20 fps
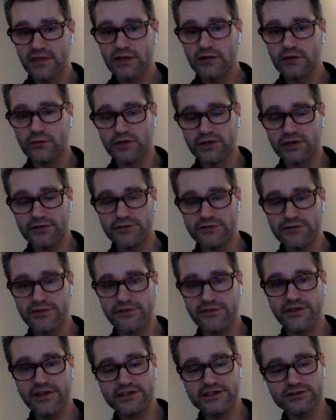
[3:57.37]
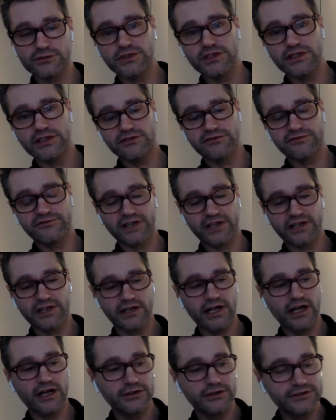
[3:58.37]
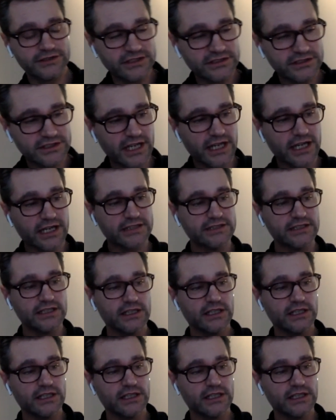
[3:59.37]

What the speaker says: One of the things we figured out is that